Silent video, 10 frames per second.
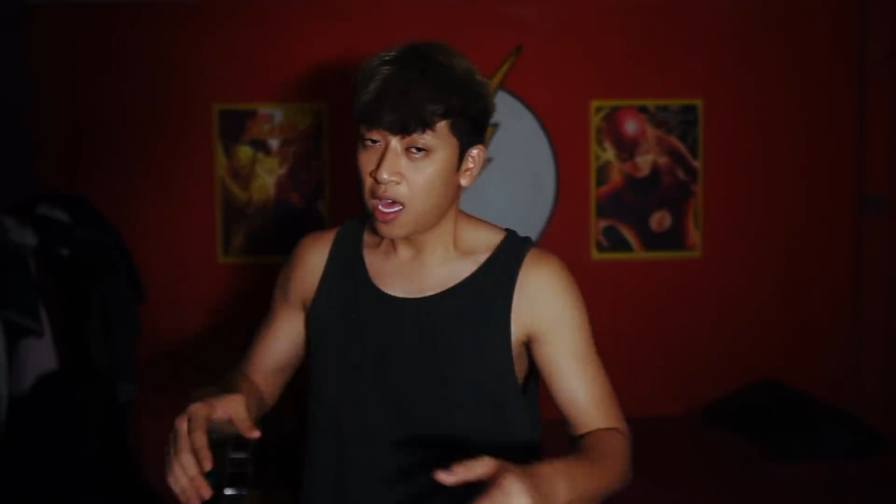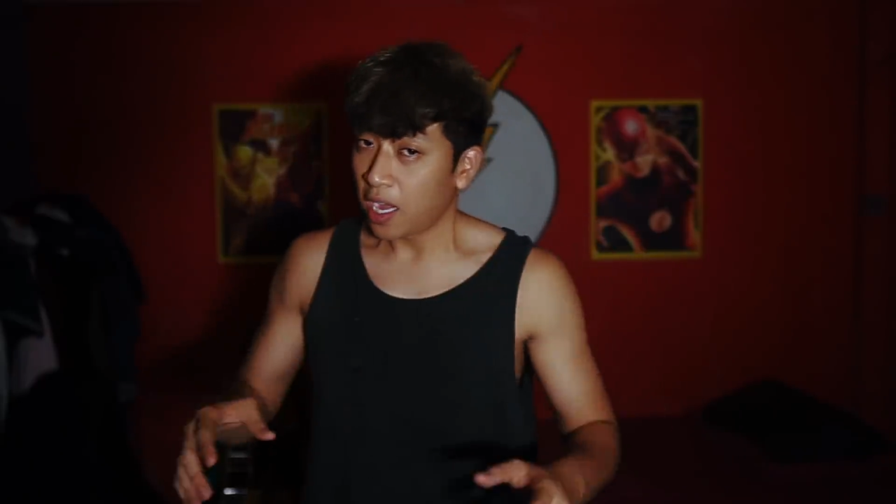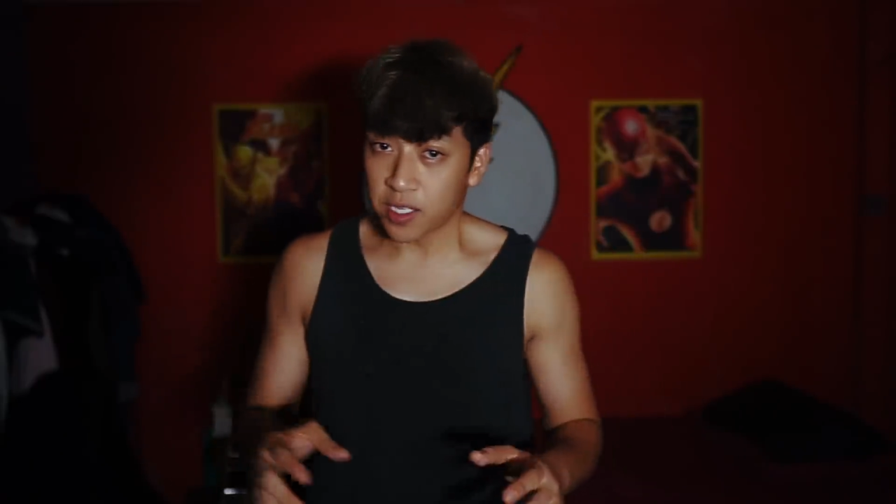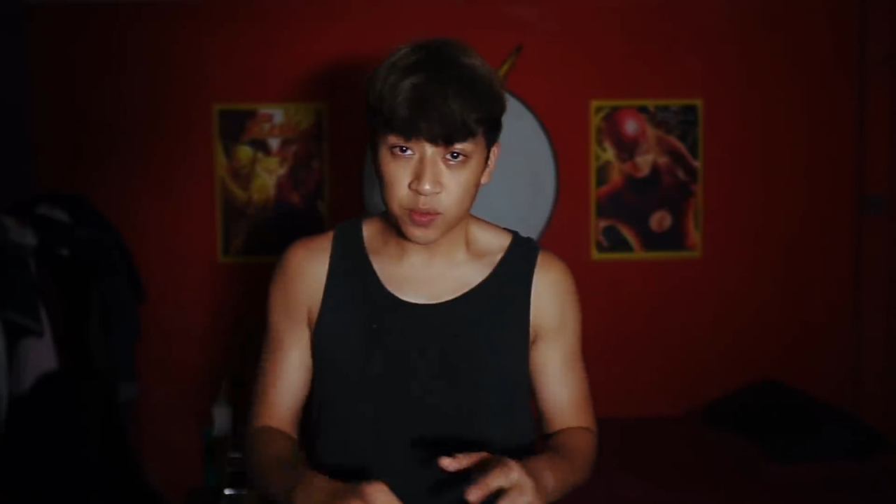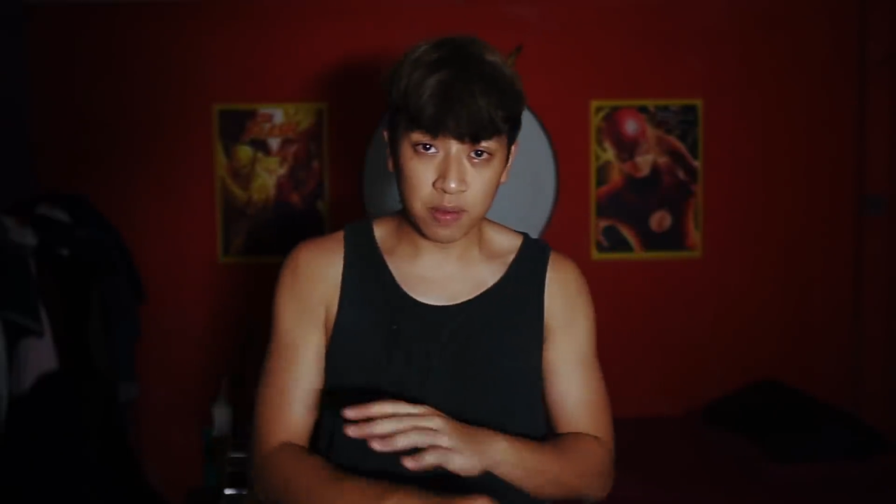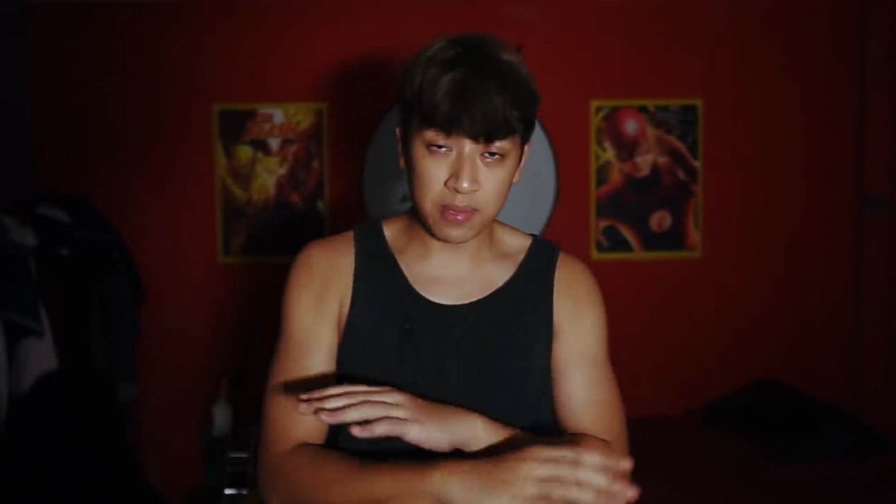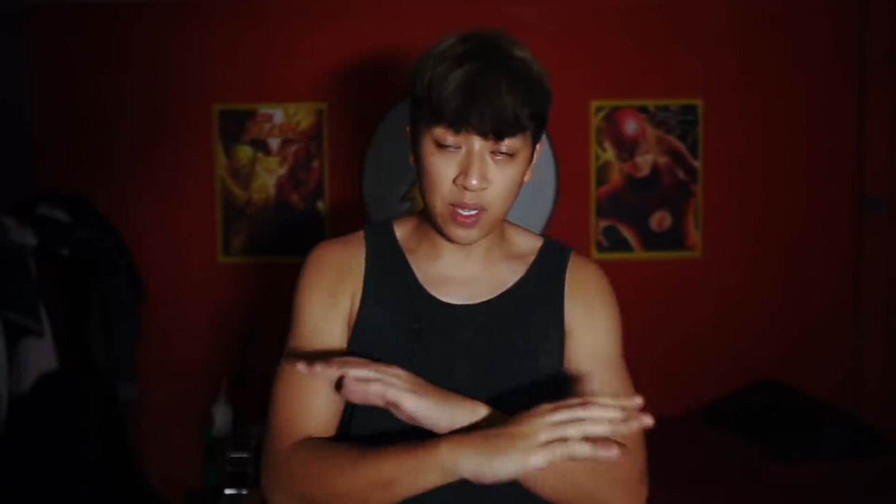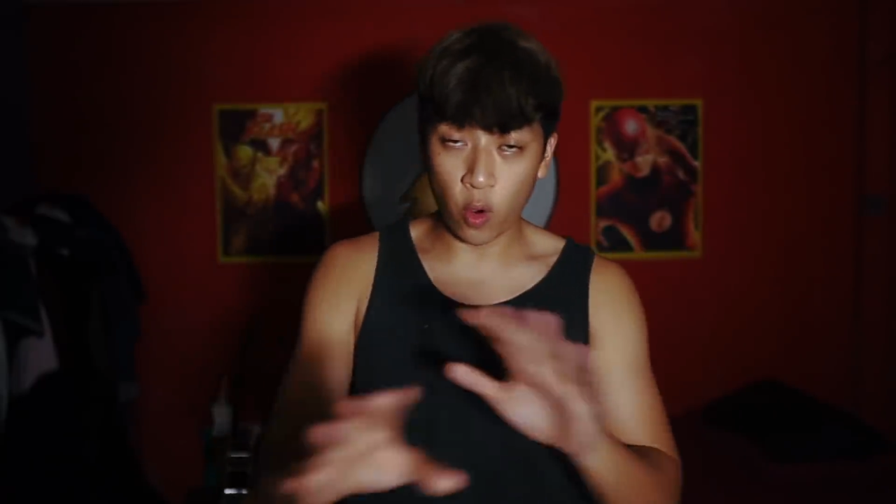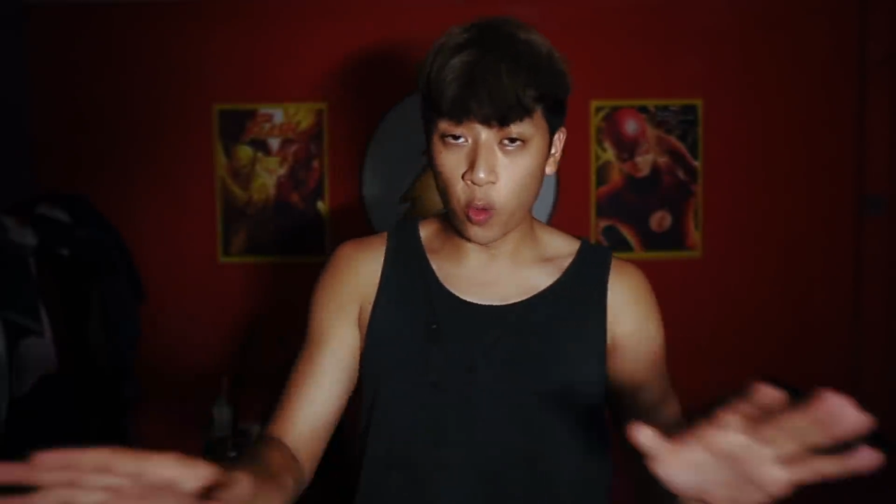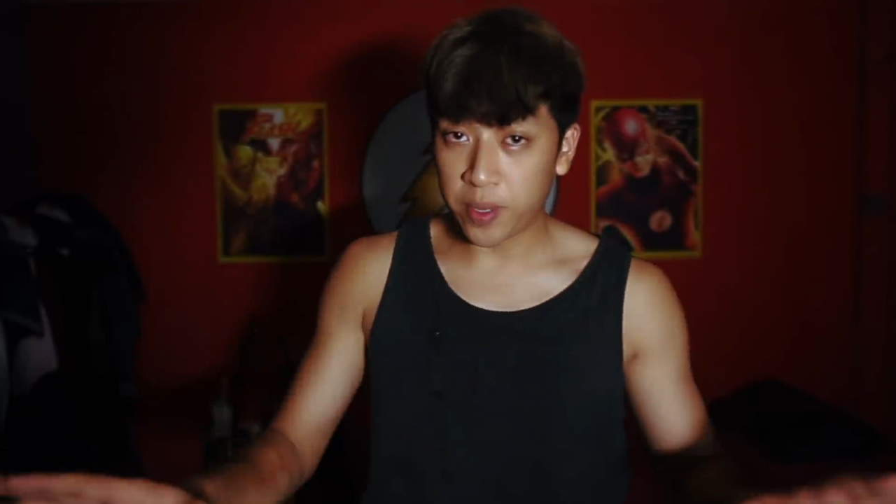I just wanna be
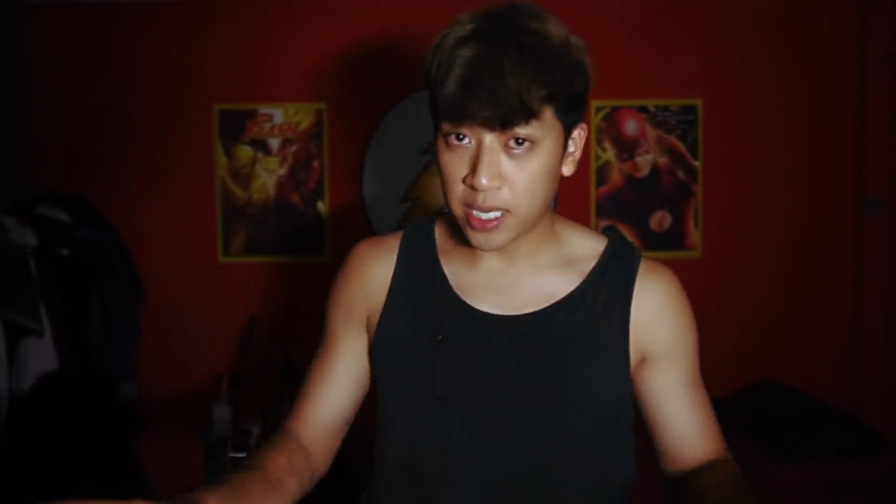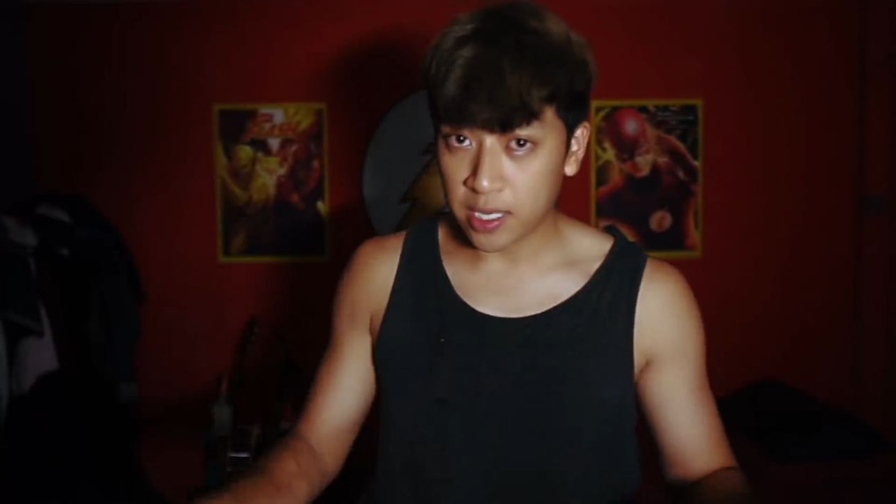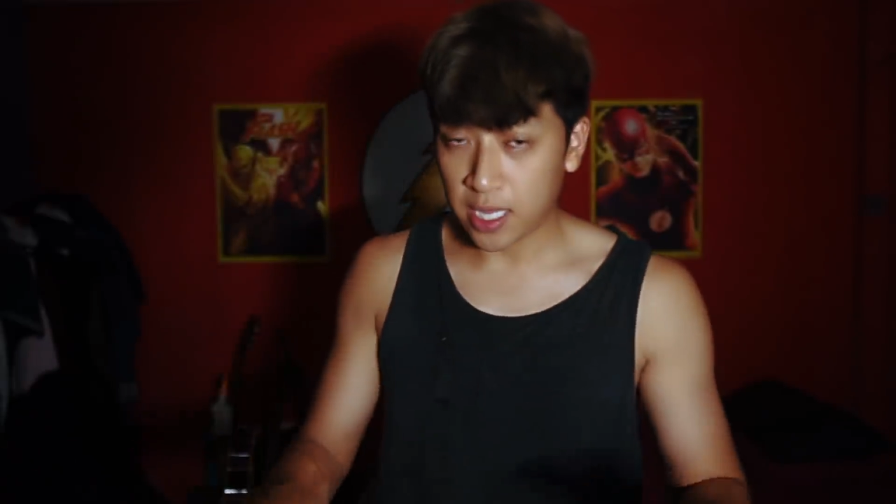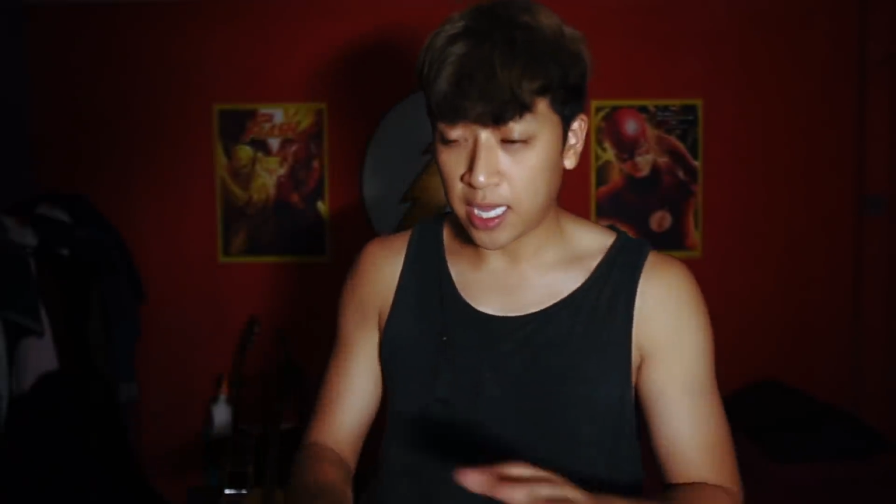open